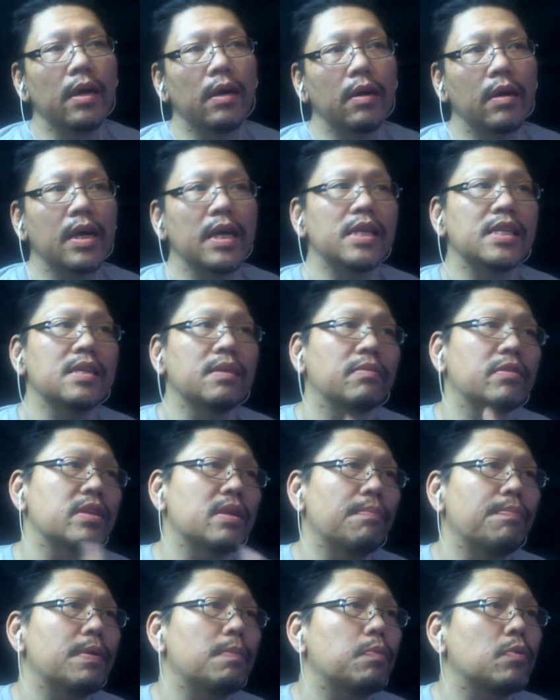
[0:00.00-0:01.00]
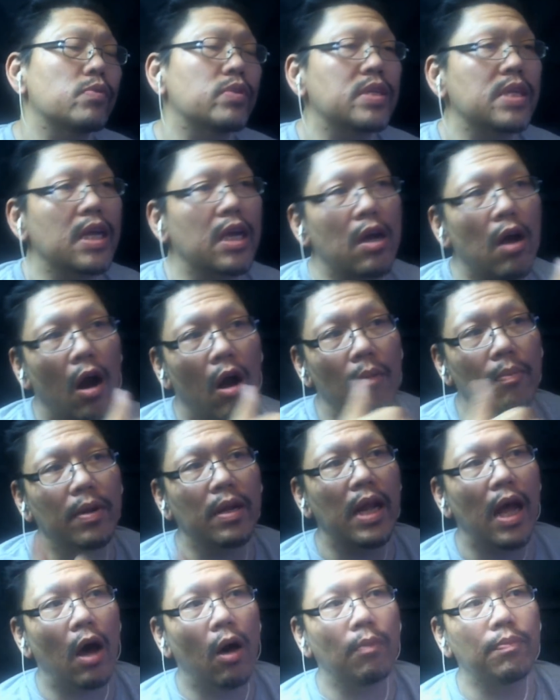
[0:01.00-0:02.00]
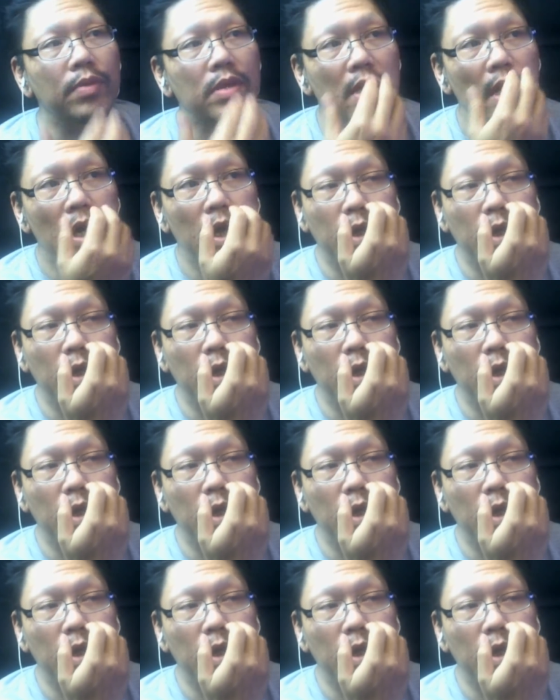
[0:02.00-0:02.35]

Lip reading: Okay, so some people say carbon helps.